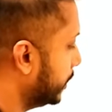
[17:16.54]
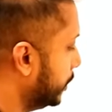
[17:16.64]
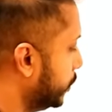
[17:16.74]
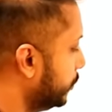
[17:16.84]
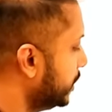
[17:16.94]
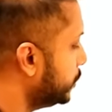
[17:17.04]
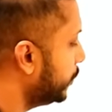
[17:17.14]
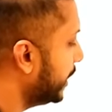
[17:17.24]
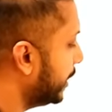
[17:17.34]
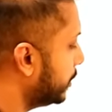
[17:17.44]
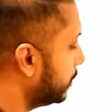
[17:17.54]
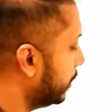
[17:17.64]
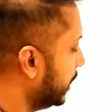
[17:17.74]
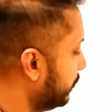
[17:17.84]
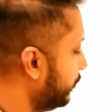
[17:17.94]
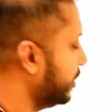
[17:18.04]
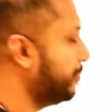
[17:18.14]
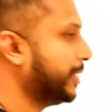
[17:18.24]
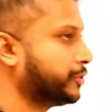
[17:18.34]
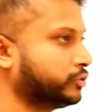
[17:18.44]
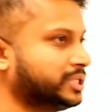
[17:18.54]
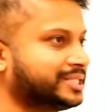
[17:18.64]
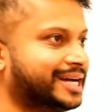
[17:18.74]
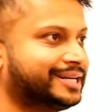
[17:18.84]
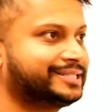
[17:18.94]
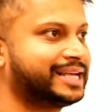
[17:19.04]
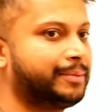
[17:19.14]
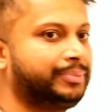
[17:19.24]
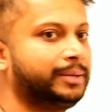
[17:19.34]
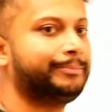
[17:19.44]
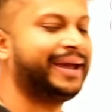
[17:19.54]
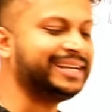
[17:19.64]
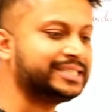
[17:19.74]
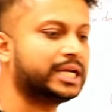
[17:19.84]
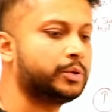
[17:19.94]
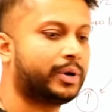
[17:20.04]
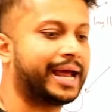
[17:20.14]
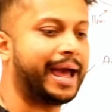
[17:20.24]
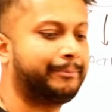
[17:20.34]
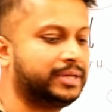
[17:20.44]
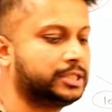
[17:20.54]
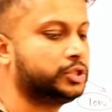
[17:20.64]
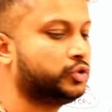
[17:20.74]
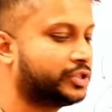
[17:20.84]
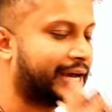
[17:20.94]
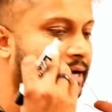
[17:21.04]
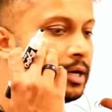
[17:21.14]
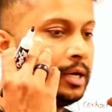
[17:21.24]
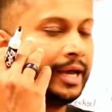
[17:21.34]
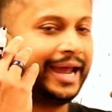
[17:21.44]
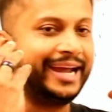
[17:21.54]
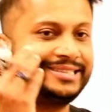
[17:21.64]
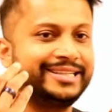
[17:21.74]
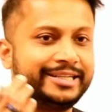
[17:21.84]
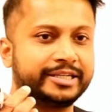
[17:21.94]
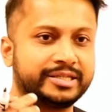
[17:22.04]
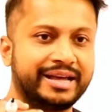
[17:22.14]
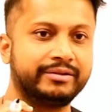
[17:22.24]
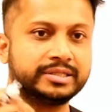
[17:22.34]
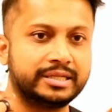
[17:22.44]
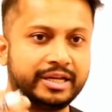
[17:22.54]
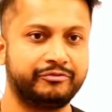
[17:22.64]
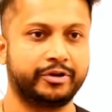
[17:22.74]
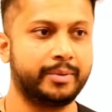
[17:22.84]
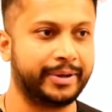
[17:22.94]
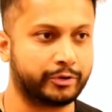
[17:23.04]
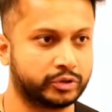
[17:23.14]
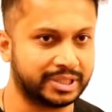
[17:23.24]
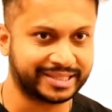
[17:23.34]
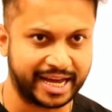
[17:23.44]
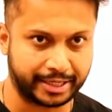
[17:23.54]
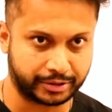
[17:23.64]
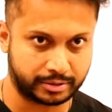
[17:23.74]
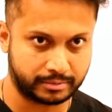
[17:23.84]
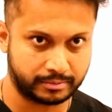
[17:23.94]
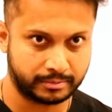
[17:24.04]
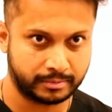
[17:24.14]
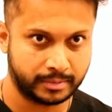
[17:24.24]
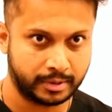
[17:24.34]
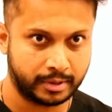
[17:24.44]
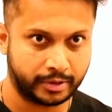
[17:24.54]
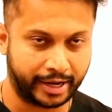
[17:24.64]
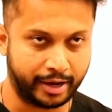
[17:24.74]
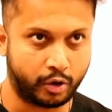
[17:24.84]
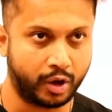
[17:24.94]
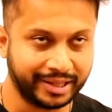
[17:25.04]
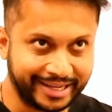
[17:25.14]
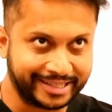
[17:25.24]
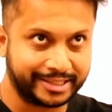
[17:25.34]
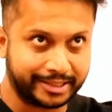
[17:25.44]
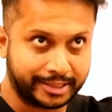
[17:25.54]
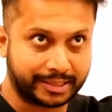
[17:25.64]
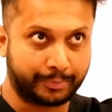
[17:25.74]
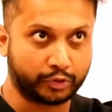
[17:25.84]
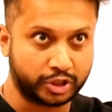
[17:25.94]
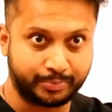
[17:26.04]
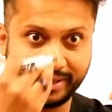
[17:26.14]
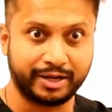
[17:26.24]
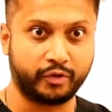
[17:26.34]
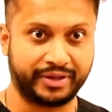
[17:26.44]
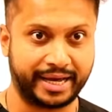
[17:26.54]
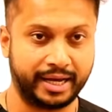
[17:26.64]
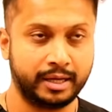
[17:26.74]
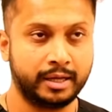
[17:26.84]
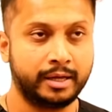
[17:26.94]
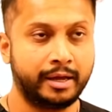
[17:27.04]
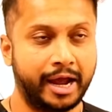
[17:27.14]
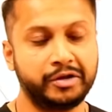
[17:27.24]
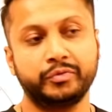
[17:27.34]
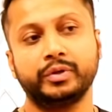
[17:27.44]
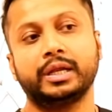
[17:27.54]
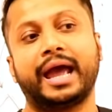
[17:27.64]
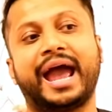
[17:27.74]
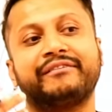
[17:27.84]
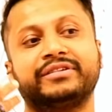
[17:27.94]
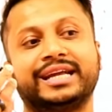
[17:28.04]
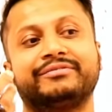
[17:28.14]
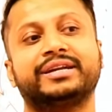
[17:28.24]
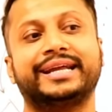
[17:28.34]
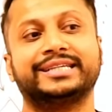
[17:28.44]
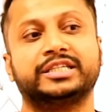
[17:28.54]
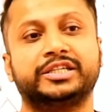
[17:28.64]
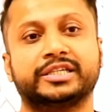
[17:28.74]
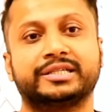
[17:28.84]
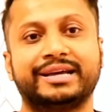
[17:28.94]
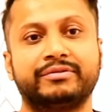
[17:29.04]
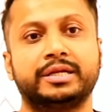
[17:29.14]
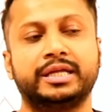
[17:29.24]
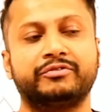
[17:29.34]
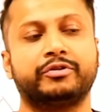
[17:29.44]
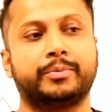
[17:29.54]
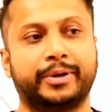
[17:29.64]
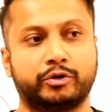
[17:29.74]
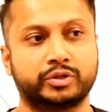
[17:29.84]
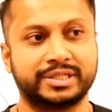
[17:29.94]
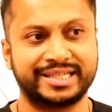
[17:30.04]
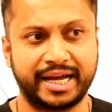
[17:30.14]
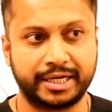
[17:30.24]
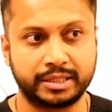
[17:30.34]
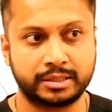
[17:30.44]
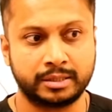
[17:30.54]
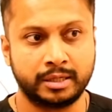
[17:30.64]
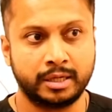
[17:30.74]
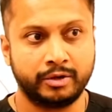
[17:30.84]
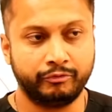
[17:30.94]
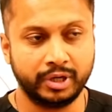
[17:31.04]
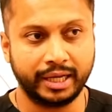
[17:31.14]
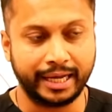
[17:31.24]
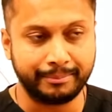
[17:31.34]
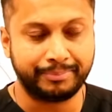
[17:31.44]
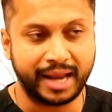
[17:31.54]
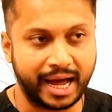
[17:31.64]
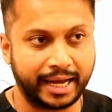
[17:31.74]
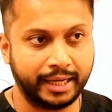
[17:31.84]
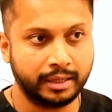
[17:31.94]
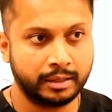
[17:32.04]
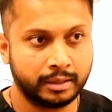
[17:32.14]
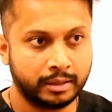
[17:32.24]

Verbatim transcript: You will do an inferior petrosal sinus sampling. Basically what happens is you check A C T H levels in the inferior petrosal sinus. Okay, all the A C T H is supposed to spill over there, and you will have an elevated A C T H level in the inferior petrosal sinus will imply